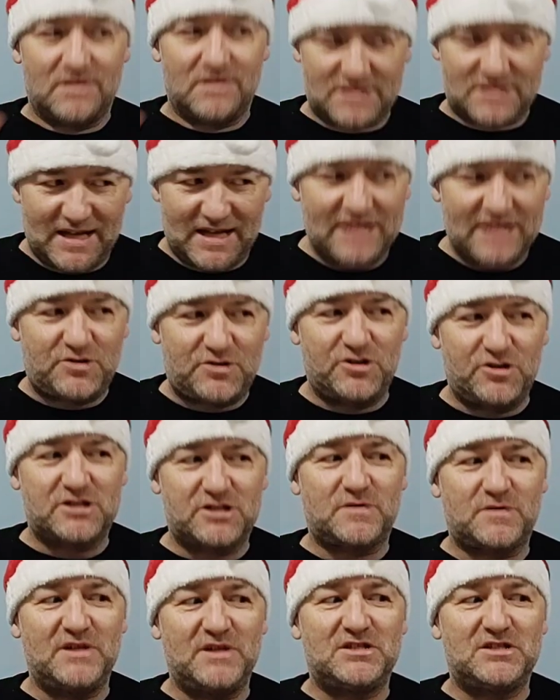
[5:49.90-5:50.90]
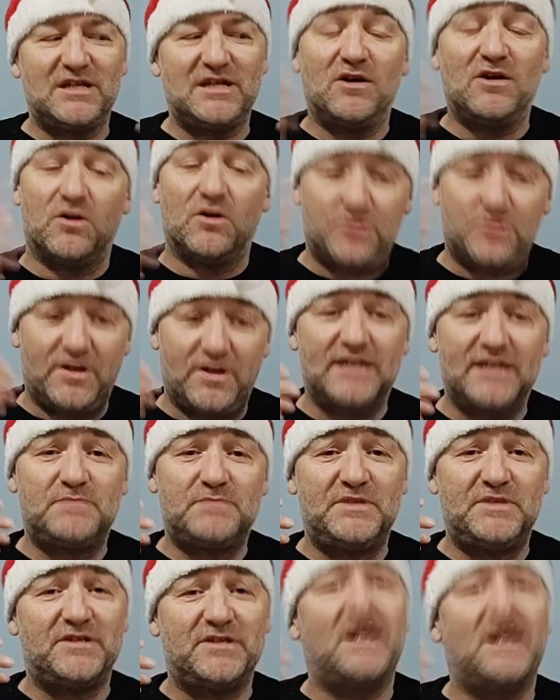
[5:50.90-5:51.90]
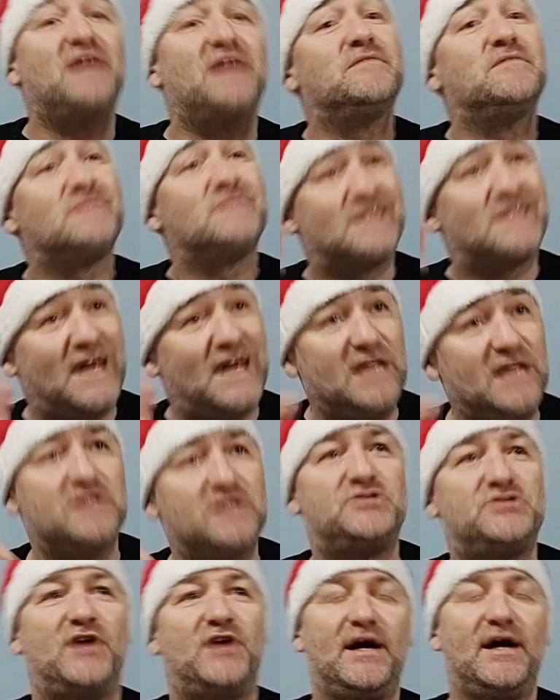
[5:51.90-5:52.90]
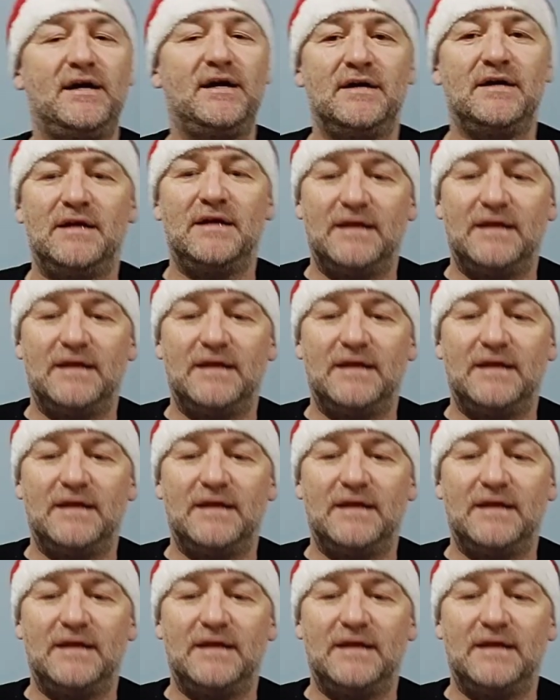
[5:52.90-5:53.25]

slight thirst quenching, although it is bitter and kind of dry.